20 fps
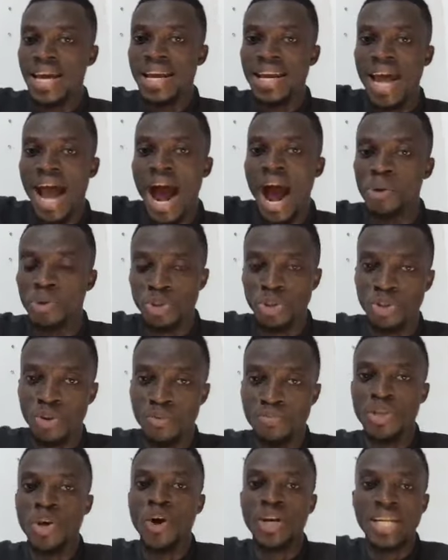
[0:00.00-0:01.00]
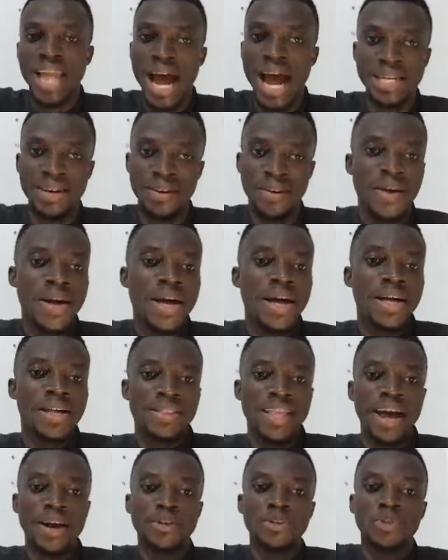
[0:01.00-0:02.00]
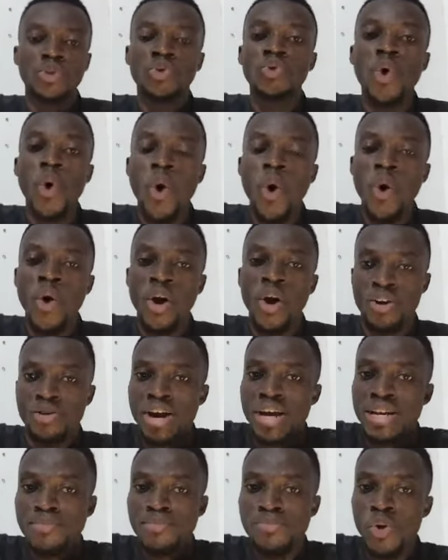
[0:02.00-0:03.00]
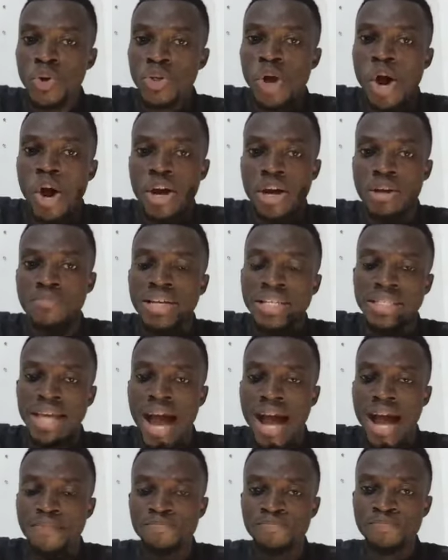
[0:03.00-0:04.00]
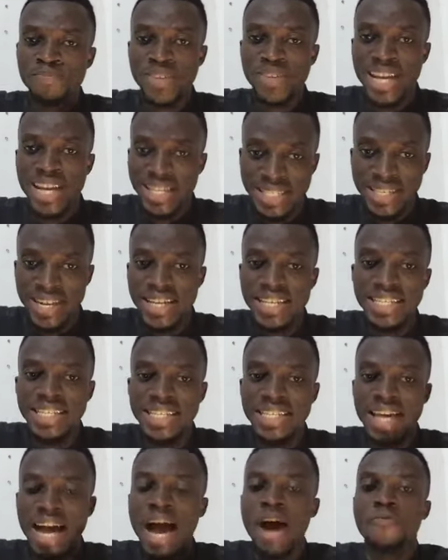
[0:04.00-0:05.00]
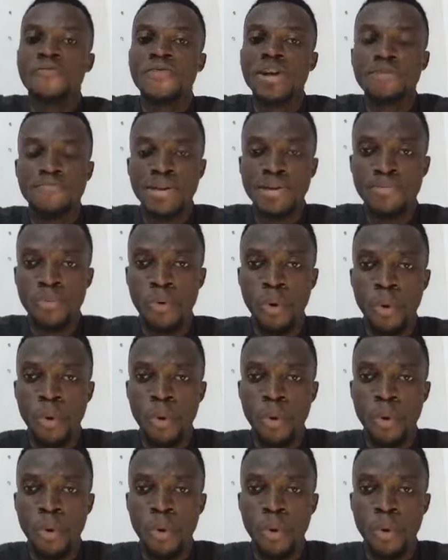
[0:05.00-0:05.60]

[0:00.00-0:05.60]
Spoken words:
out. You know, beyond that, you know, there is no credible document that actually these 100 people.